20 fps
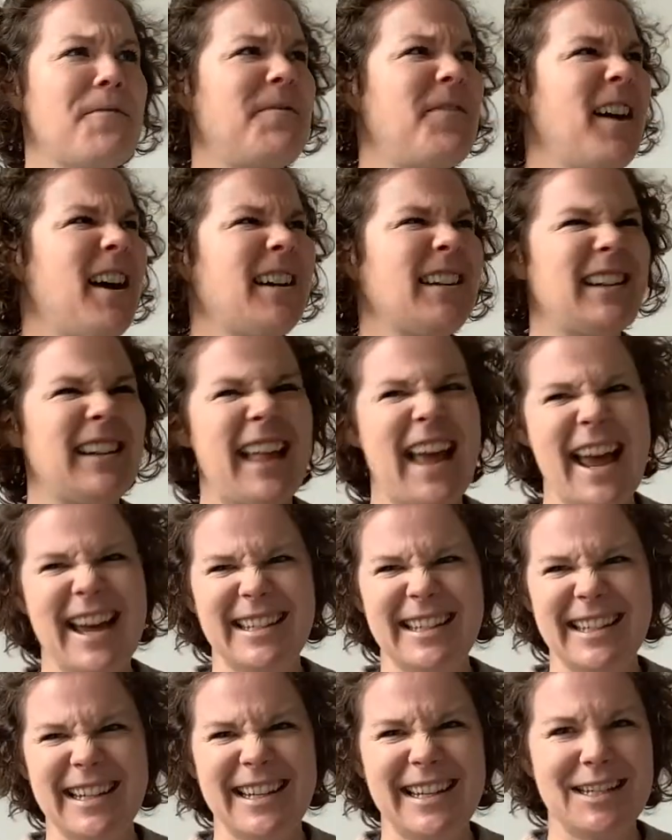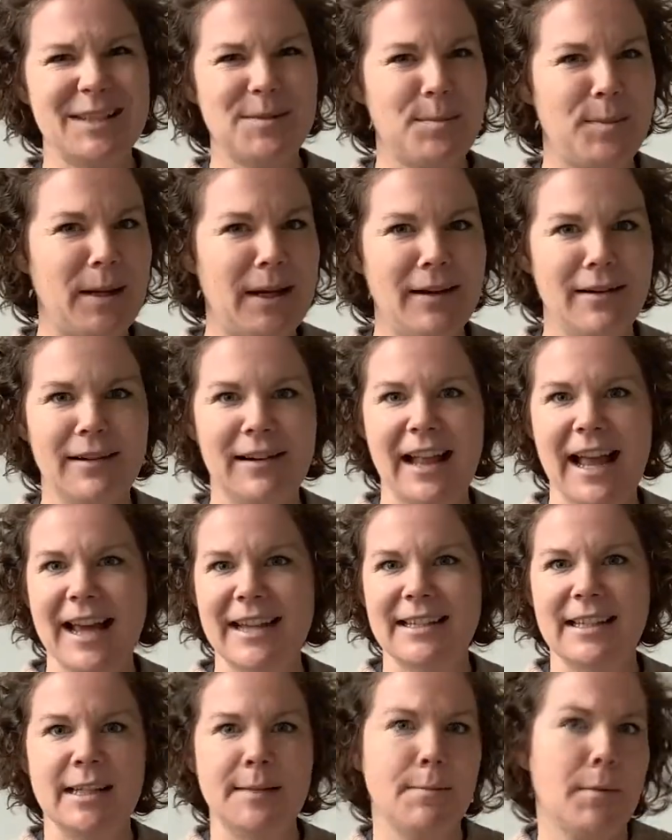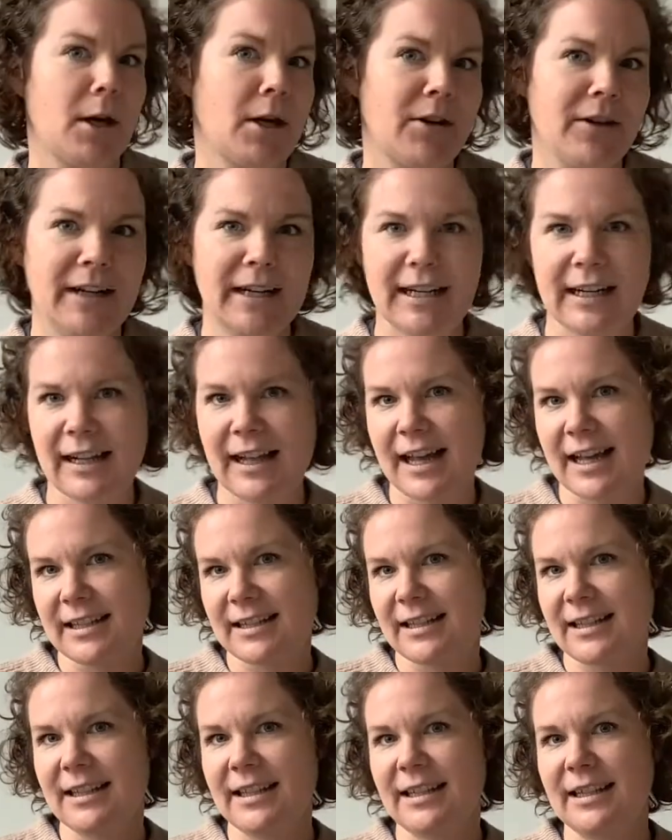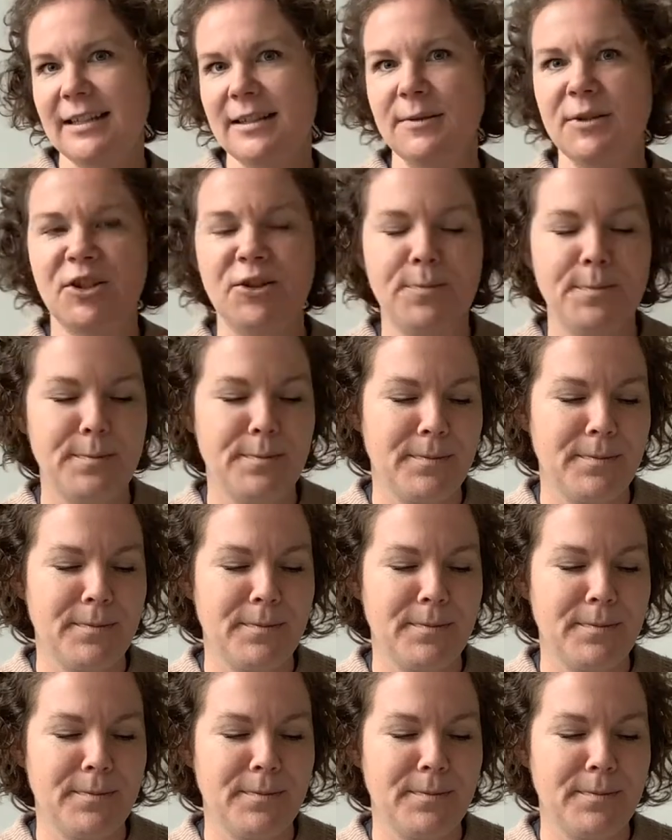Fun glasses, beer glasses, margarita glasses,